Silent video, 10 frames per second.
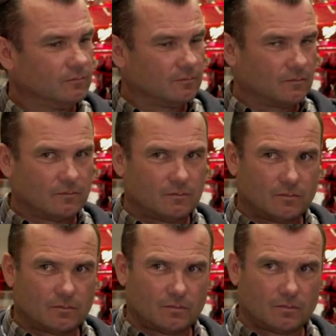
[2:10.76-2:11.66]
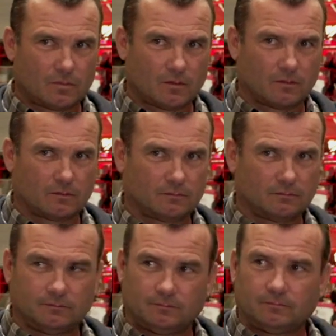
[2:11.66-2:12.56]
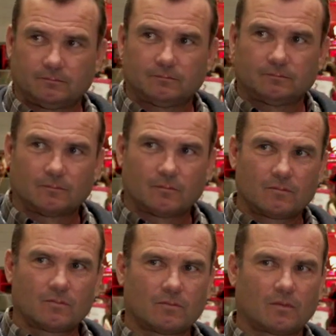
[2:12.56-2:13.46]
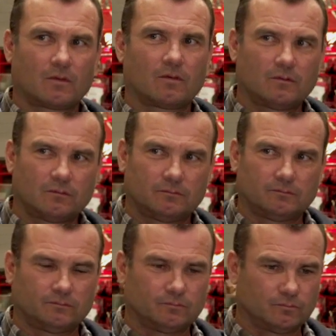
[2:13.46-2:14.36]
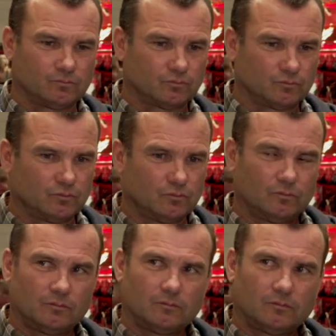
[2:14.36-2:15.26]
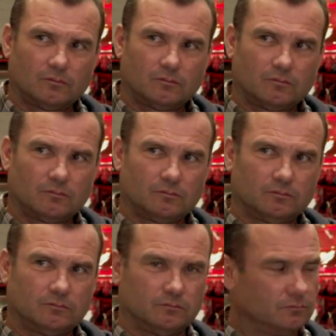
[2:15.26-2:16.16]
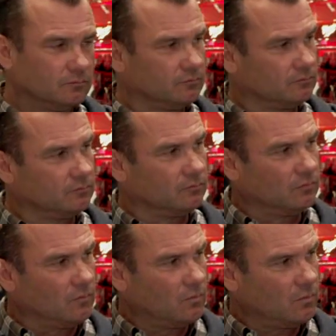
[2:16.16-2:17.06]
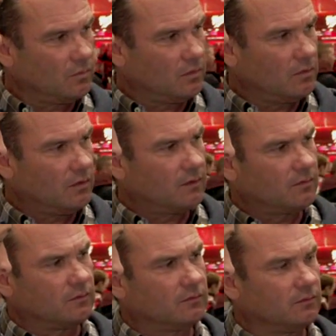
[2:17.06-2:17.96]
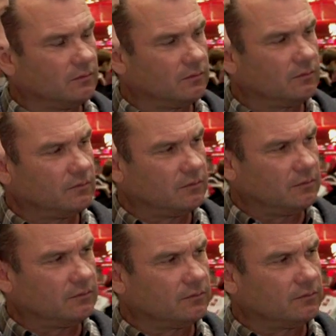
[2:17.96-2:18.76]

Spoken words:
No words are spoken by the person on screen.